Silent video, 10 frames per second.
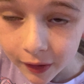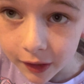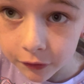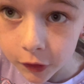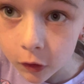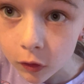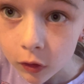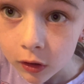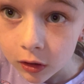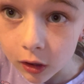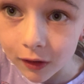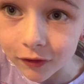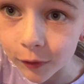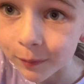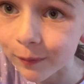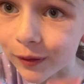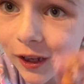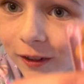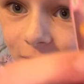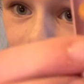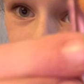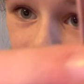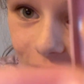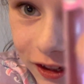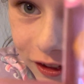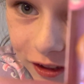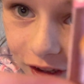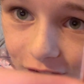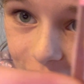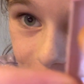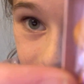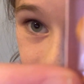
If you love Rapunzel, this is